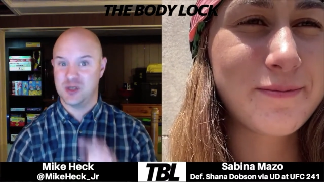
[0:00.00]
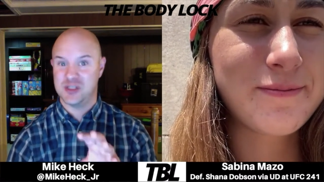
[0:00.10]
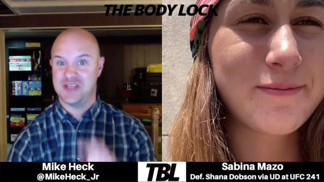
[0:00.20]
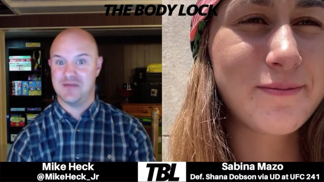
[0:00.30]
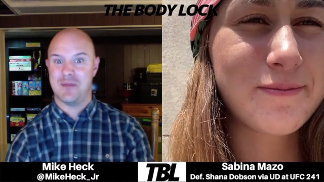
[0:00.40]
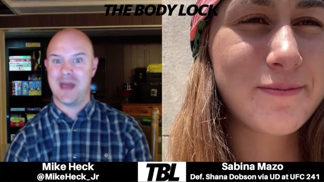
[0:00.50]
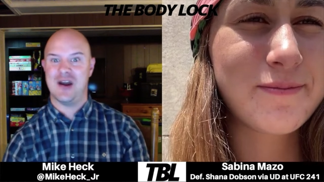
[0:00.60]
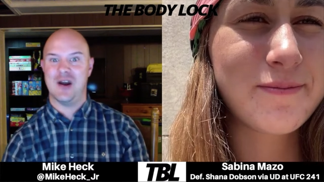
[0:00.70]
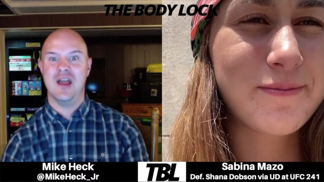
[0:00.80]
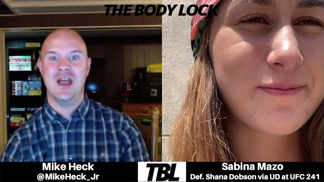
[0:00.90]
Speaker 1: which is even
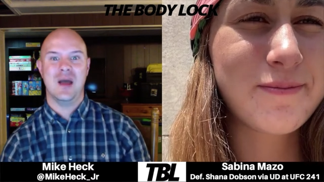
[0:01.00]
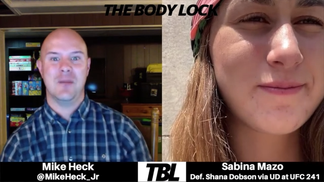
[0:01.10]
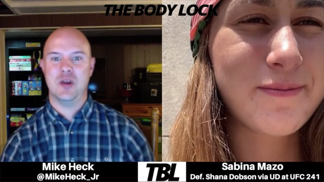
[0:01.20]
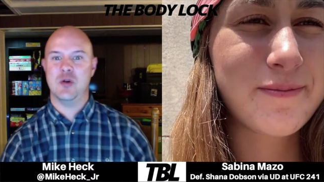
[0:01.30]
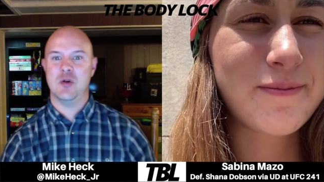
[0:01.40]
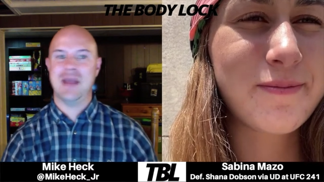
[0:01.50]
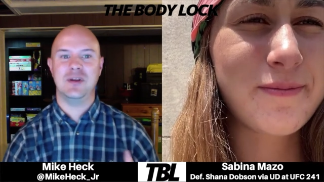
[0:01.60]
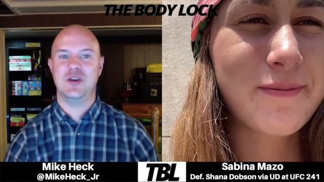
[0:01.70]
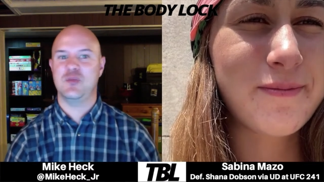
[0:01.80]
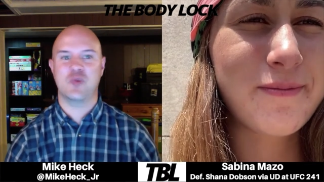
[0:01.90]
better, but you were
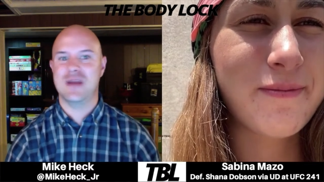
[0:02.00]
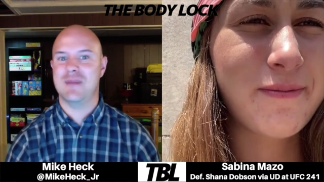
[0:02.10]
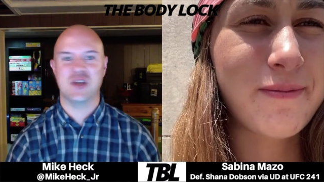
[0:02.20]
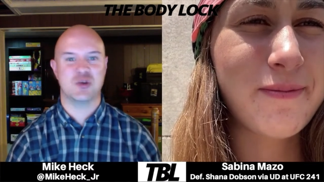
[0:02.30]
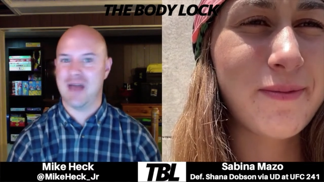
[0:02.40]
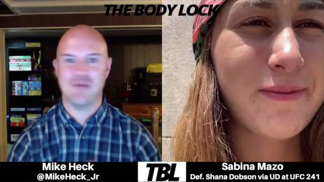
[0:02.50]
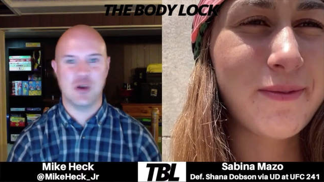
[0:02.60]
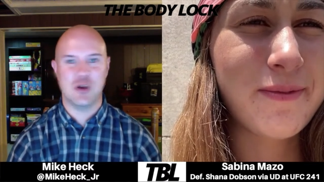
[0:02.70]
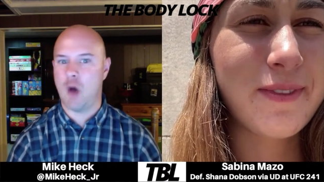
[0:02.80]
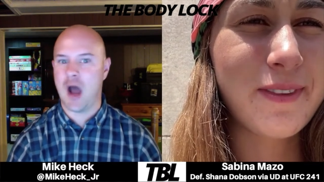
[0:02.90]
able to do pretty much
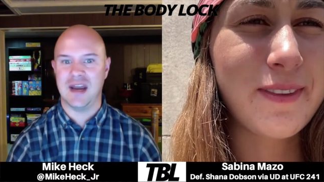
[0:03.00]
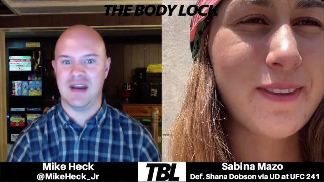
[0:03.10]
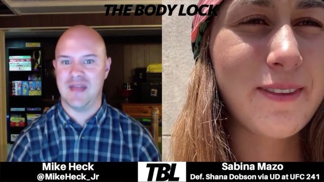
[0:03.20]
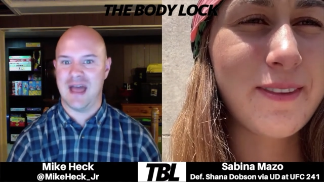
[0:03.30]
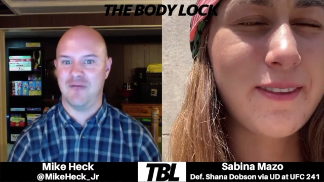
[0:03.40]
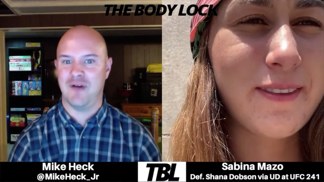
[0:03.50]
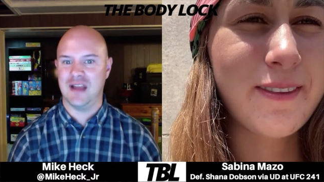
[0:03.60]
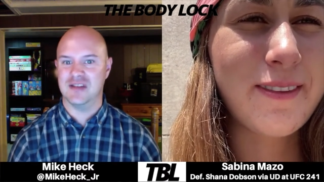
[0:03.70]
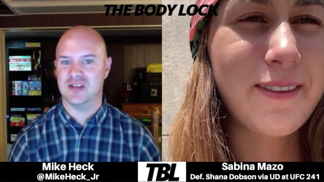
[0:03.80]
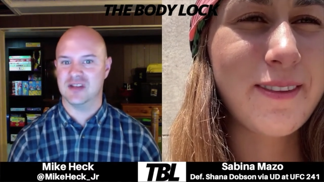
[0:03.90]
whatever you wanted in that
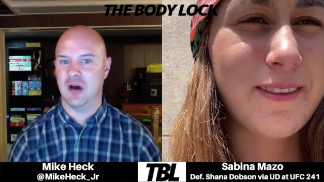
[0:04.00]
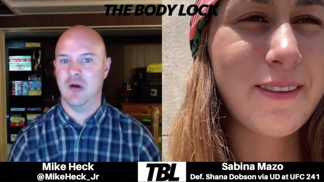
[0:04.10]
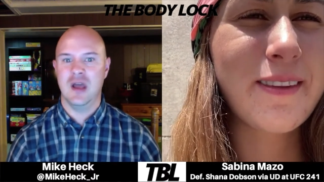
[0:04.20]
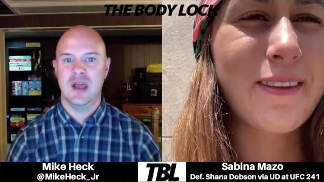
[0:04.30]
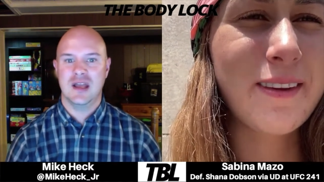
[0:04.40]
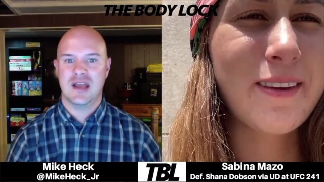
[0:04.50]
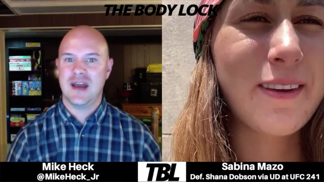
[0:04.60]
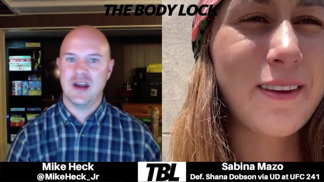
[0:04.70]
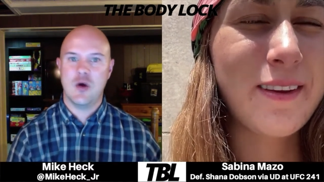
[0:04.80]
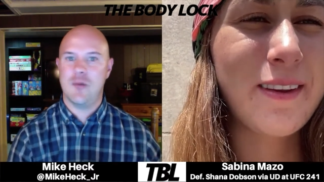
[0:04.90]
fight. So,
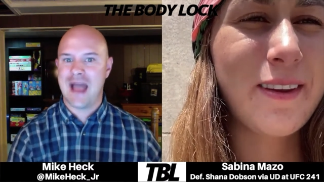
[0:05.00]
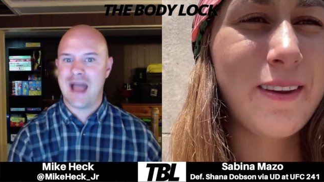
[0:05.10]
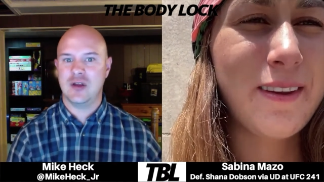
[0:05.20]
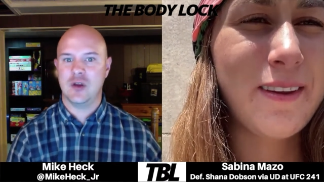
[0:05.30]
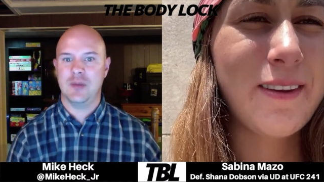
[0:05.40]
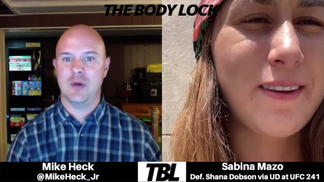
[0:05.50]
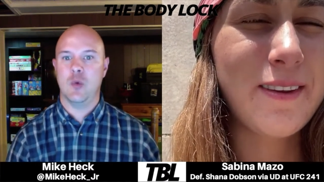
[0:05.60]
kind of going back a little bit,